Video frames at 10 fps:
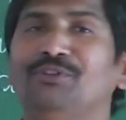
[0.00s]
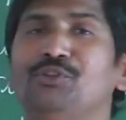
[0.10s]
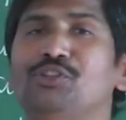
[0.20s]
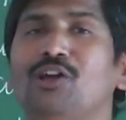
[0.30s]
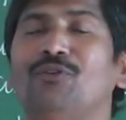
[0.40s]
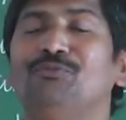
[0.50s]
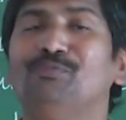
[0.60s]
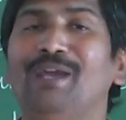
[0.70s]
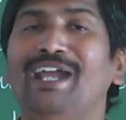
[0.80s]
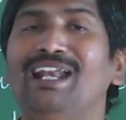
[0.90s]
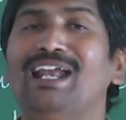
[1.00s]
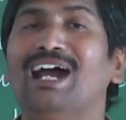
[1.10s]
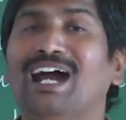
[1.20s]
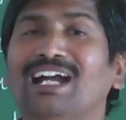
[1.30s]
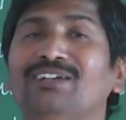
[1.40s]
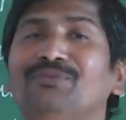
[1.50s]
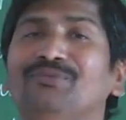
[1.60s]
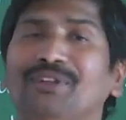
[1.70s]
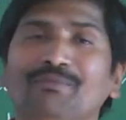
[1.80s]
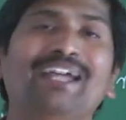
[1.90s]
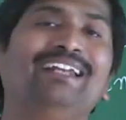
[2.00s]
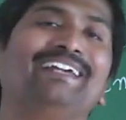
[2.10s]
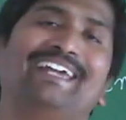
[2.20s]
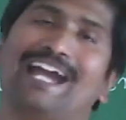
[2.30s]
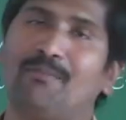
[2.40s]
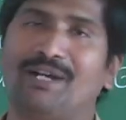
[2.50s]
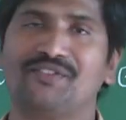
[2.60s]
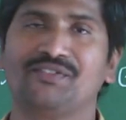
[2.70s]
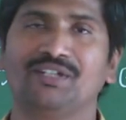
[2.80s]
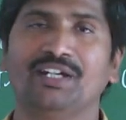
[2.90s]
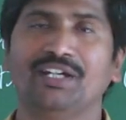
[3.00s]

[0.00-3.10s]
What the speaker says: fusion of male and female gametes